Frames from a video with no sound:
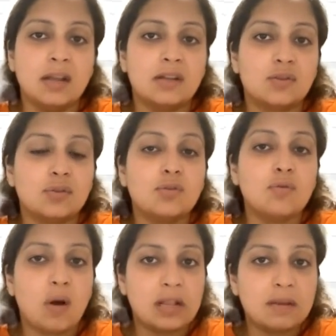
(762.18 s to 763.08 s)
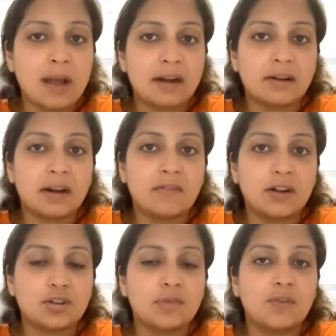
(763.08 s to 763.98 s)
So you call the backtrack
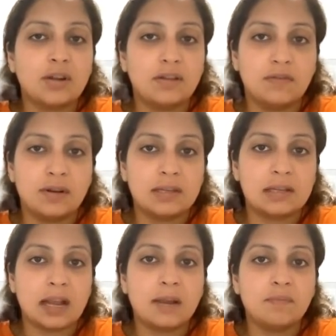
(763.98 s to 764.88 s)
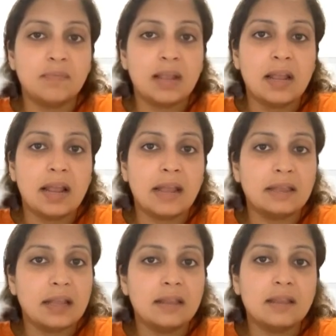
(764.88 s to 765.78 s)
function for the first time,
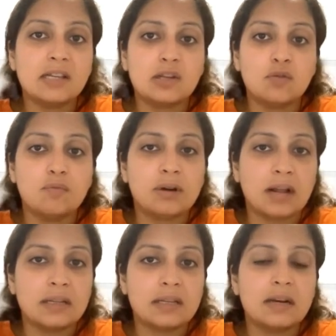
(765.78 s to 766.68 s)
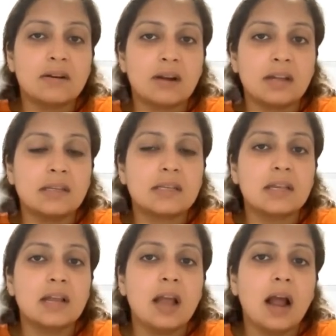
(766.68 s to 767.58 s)
and then this loop runs and runs
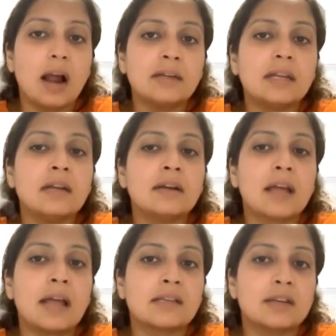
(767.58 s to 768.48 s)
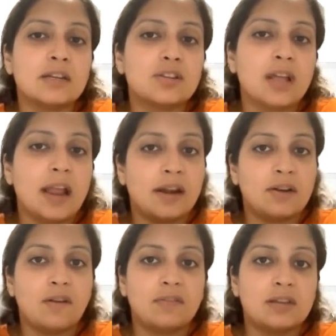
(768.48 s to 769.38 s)
until it has reached the
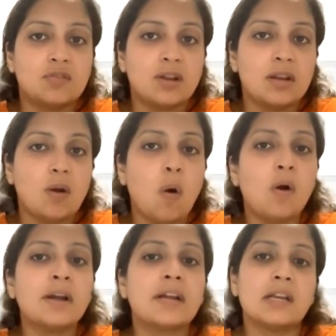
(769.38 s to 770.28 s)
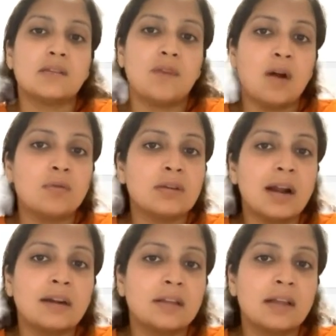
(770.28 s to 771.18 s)
end of the string, or it has found
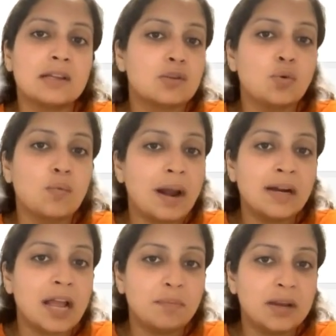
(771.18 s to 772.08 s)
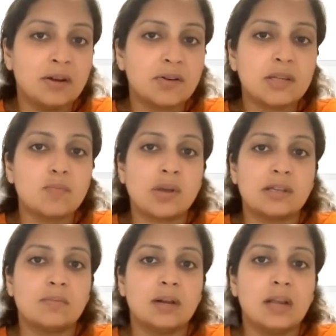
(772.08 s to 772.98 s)
that there is no valid IP address
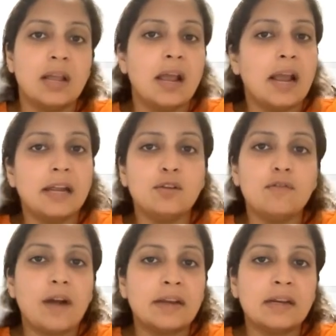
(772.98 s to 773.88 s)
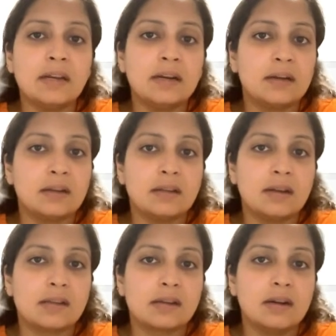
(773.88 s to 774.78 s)
possible. And you finally return the
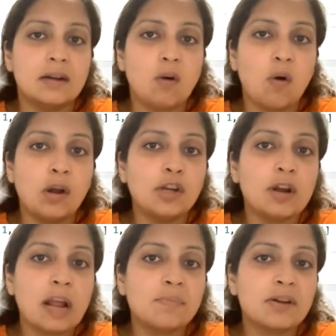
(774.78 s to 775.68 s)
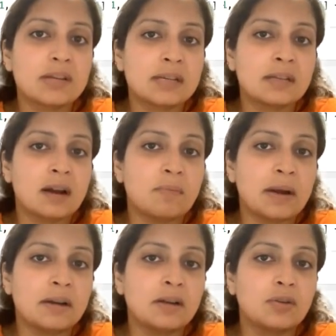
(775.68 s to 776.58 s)
result. All your IP addresses are
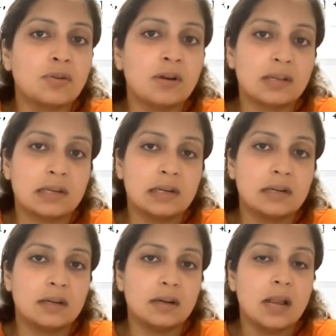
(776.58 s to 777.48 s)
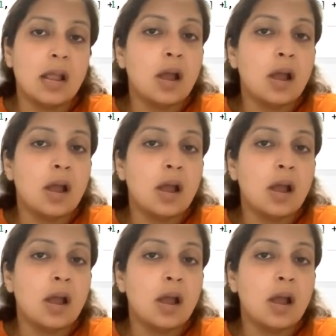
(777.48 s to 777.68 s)
appending to your result here.